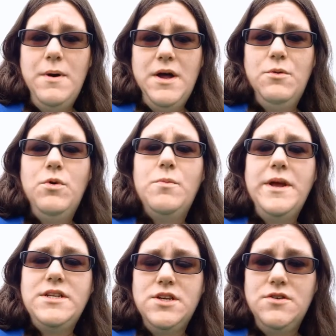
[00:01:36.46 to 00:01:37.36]
But what
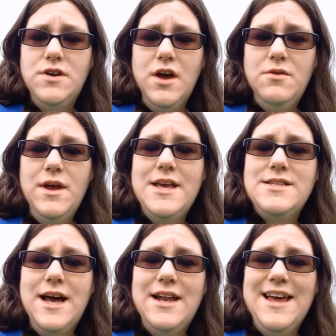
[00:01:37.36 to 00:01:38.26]
we do know
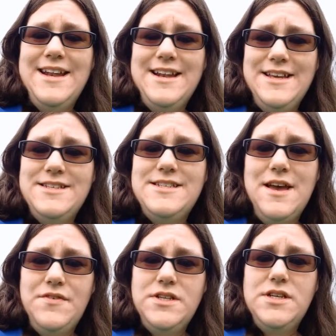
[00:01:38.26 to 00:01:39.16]
is that at least
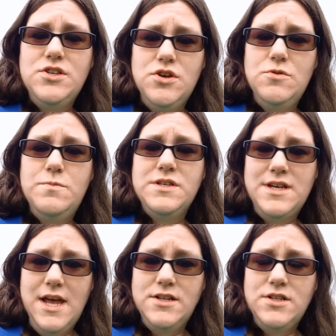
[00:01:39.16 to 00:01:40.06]

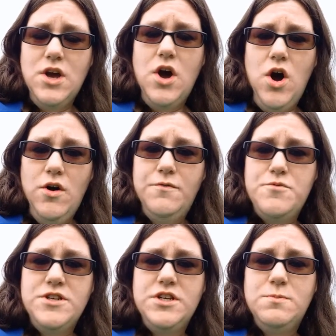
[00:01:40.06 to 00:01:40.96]
72% of
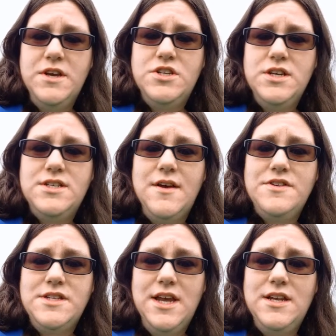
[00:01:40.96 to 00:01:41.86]
British species
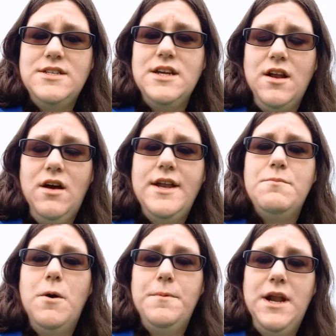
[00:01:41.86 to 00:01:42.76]
have seen a decline
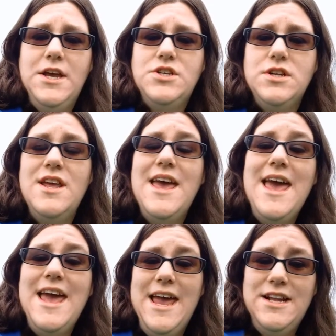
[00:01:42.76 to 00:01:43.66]
in population
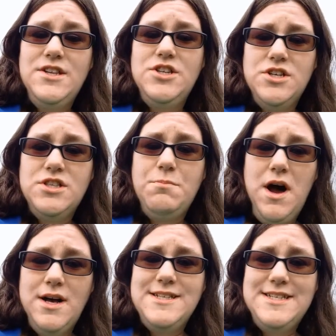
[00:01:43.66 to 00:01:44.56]
in just the
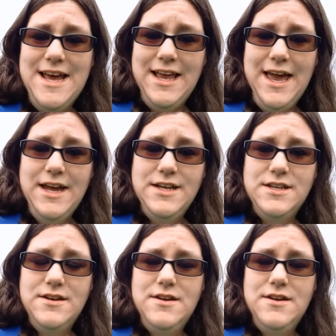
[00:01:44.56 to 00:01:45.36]
past decade.